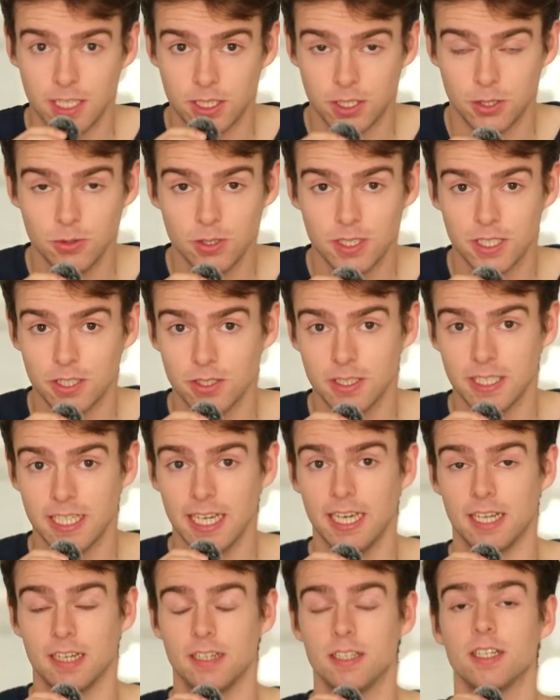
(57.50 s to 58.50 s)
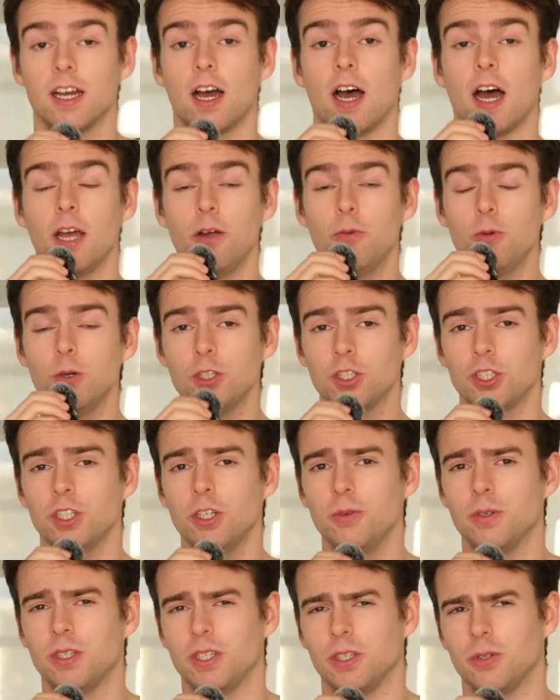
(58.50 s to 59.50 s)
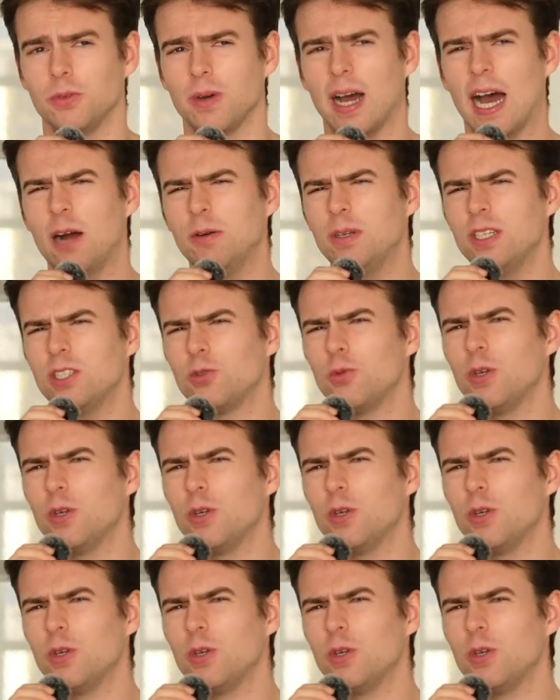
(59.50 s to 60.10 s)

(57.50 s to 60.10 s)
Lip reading: tuned till the end, I will show you how this